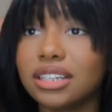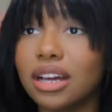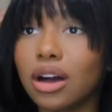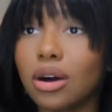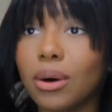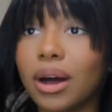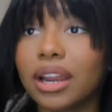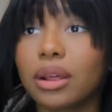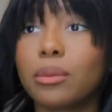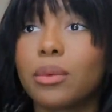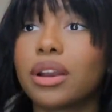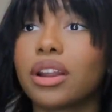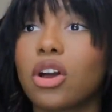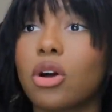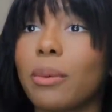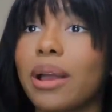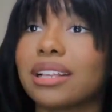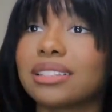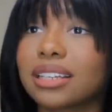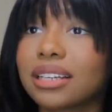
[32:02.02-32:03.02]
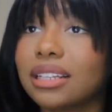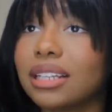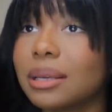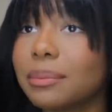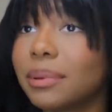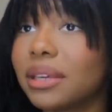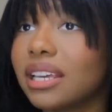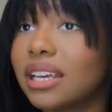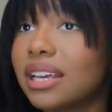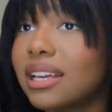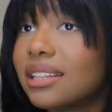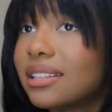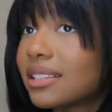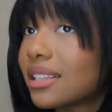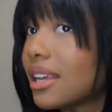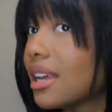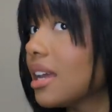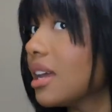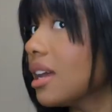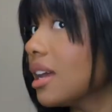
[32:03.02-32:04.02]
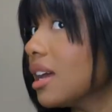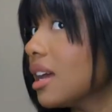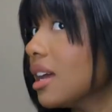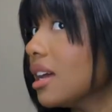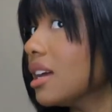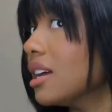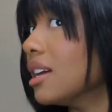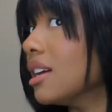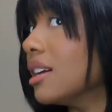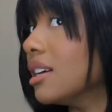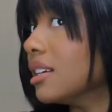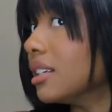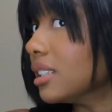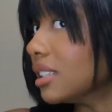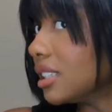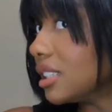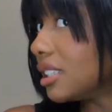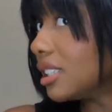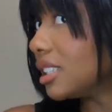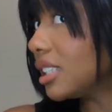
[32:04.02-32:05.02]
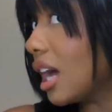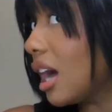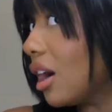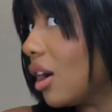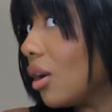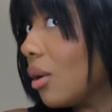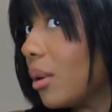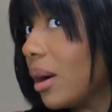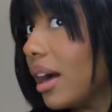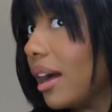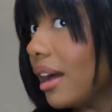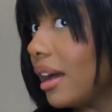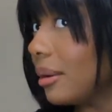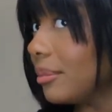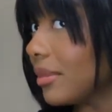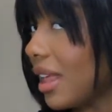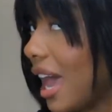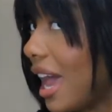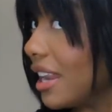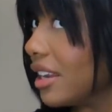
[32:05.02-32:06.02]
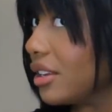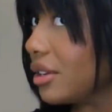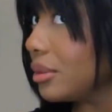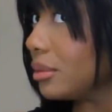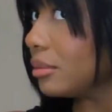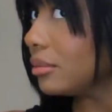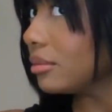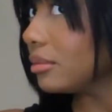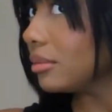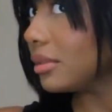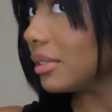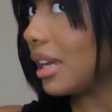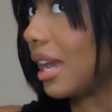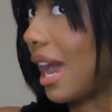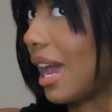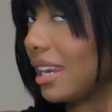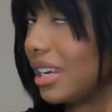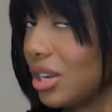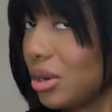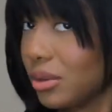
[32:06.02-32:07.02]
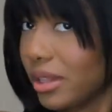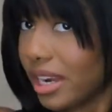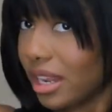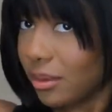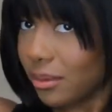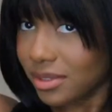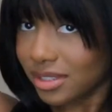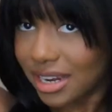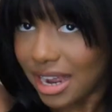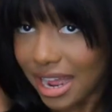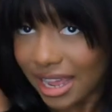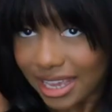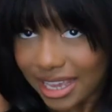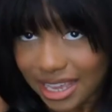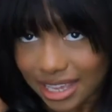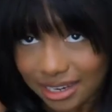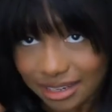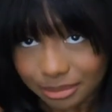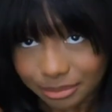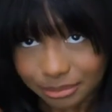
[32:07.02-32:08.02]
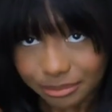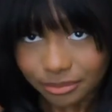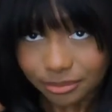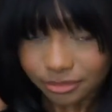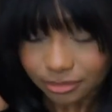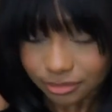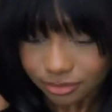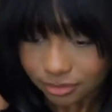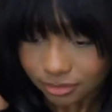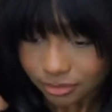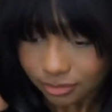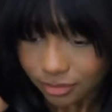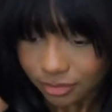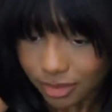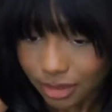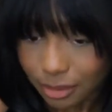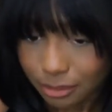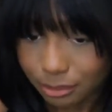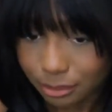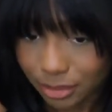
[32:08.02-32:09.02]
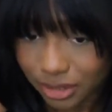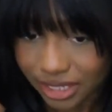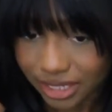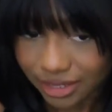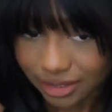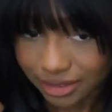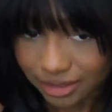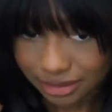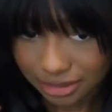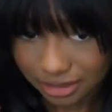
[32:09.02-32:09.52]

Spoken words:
know. I didn't want to go back to clip-ins. So I knew that it was not hitting. But